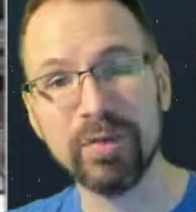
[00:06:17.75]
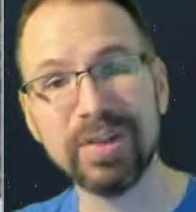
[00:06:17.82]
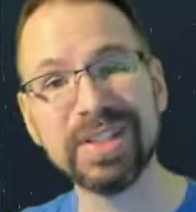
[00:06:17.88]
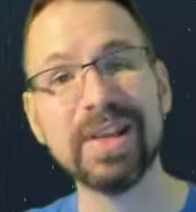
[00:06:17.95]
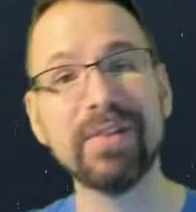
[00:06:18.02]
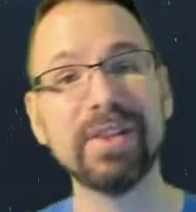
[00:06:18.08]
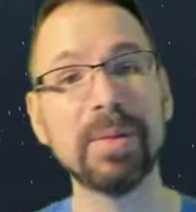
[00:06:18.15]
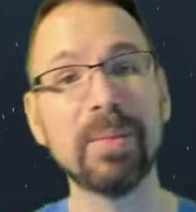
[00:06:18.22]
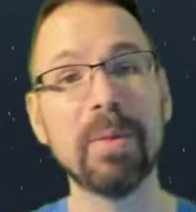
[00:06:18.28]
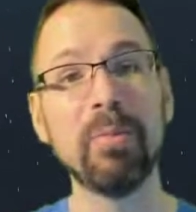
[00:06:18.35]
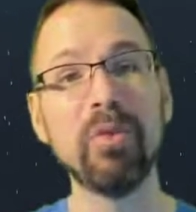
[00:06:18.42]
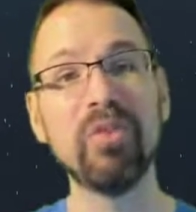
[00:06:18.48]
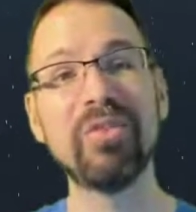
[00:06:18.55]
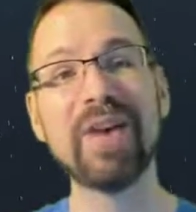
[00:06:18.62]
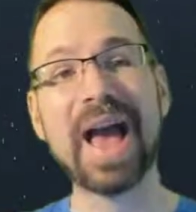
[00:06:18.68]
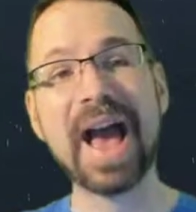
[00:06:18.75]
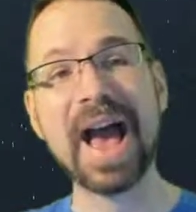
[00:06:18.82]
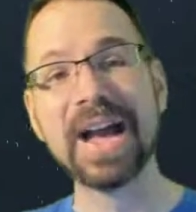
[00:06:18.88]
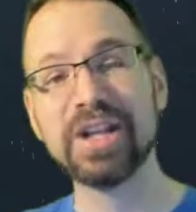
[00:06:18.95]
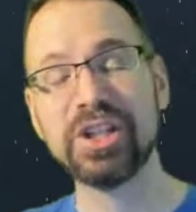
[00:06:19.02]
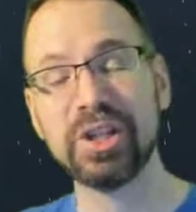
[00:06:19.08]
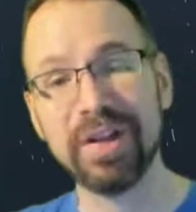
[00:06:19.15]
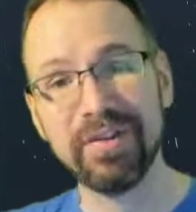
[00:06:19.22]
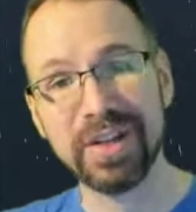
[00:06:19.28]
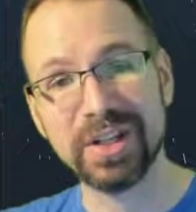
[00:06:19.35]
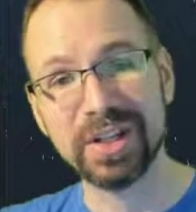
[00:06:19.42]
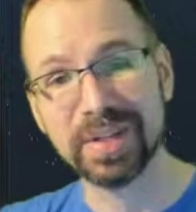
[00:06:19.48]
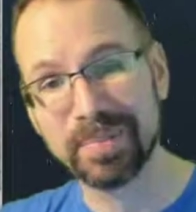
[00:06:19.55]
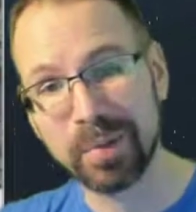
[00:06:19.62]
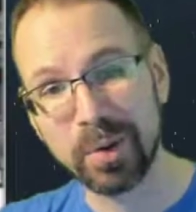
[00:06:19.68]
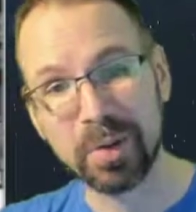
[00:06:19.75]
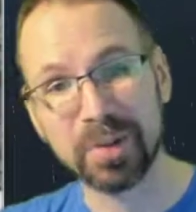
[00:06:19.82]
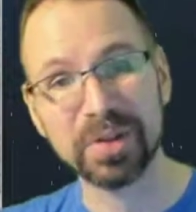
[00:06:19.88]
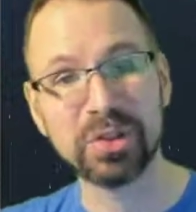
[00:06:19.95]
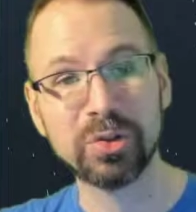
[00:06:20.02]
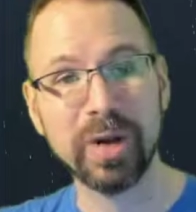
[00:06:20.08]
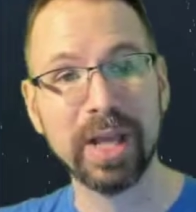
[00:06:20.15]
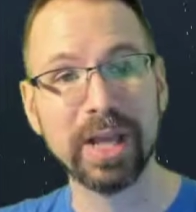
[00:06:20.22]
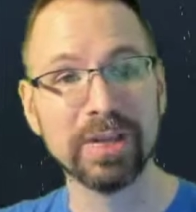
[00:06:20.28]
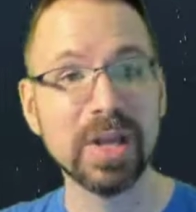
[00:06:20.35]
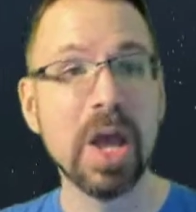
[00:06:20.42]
he's giving them a move action if he does pull the strings,